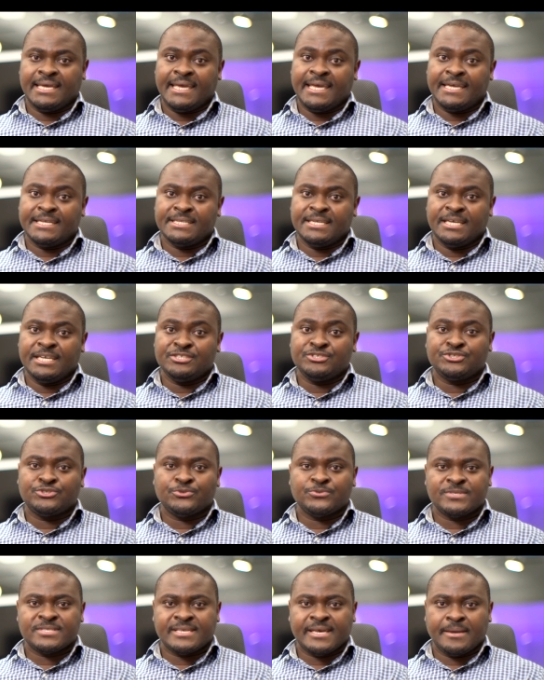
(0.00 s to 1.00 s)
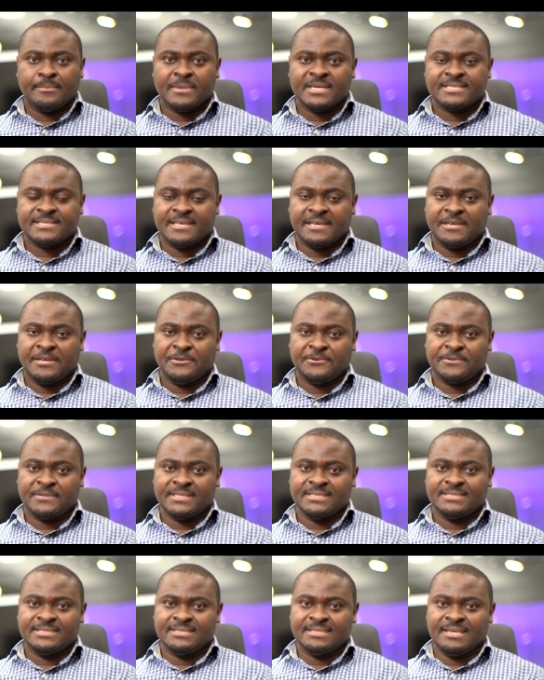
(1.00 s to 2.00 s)
in into
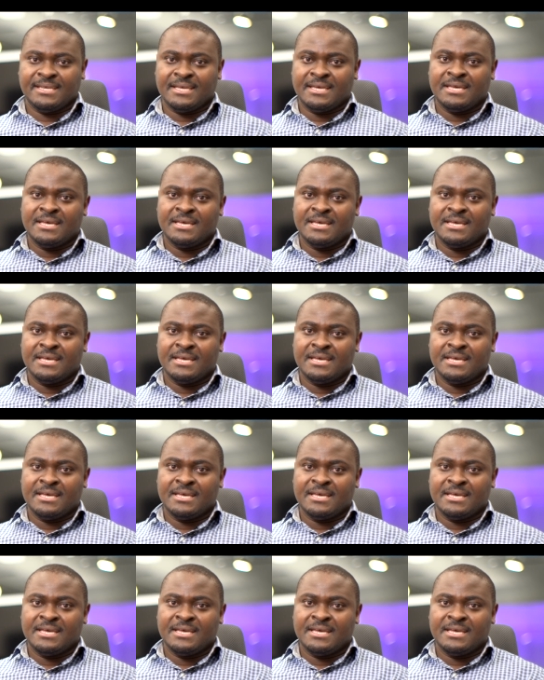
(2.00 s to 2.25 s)
cybersecurity.